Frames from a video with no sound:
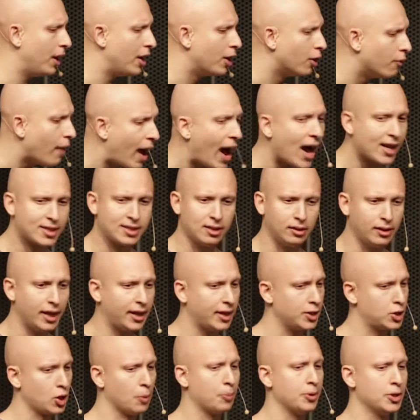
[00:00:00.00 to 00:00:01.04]
interact
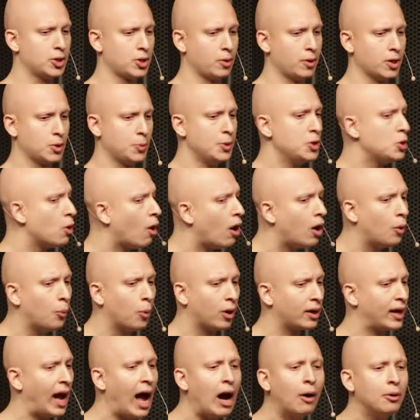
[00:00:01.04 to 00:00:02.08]
like it's open source. We do all
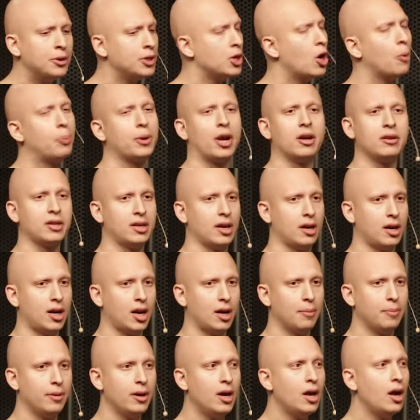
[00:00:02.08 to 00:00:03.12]
work out in the open on
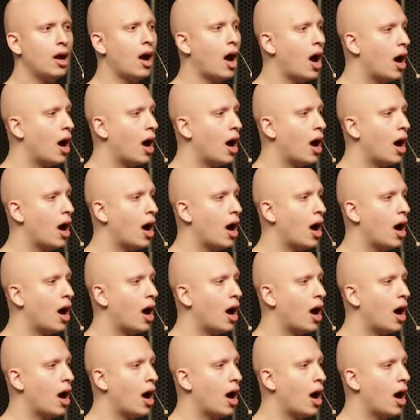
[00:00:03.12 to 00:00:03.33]
GitHub.